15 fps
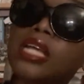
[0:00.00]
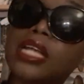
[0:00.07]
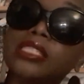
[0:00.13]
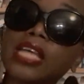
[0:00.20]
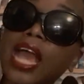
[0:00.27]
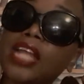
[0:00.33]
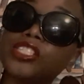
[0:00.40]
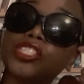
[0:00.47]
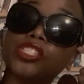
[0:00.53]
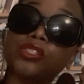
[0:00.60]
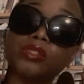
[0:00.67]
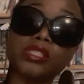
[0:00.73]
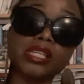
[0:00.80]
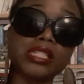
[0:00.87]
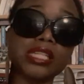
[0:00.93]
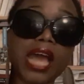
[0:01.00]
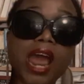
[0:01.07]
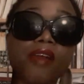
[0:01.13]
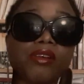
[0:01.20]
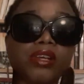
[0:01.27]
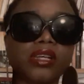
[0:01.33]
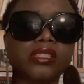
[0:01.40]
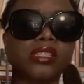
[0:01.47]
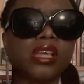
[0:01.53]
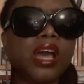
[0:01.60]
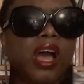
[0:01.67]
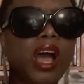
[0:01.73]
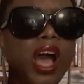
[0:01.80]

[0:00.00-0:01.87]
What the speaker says: attached to arrogance,